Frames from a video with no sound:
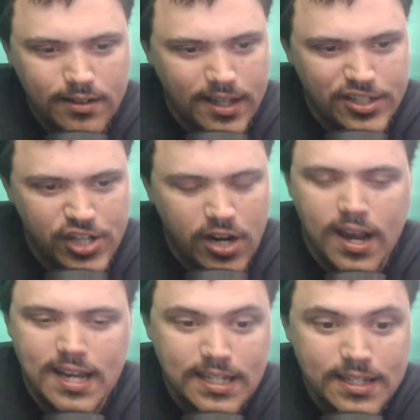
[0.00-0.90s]
They share
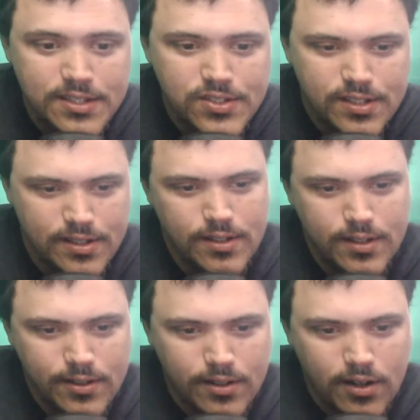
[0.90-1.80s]
ideas.
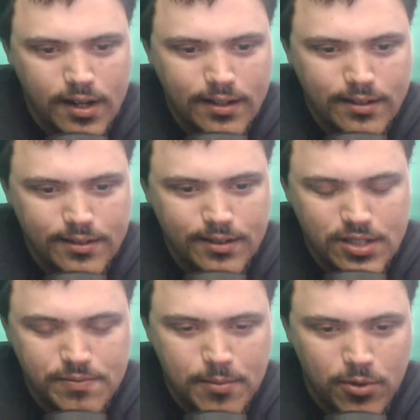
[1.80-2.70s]
All right.
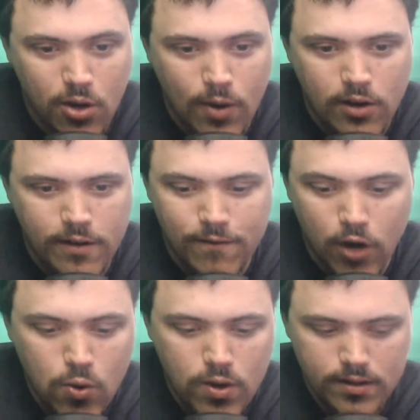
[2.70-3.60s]
These people go out and
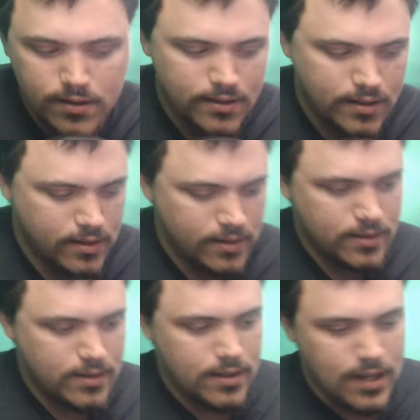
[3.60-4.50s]
vote,
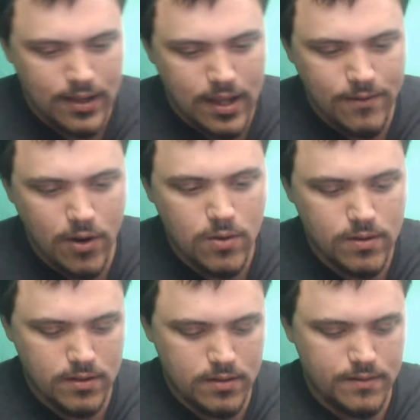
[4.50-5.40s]
and they vote
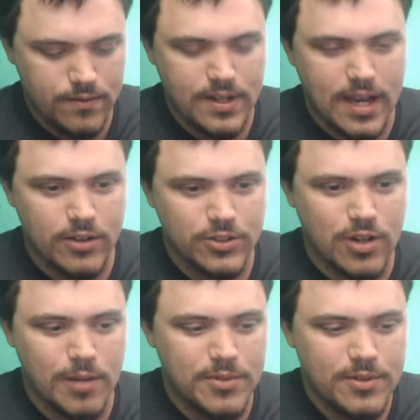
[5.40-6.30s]
for Donald
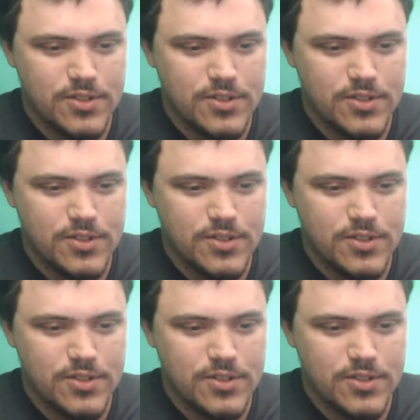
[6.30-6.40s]
Trump.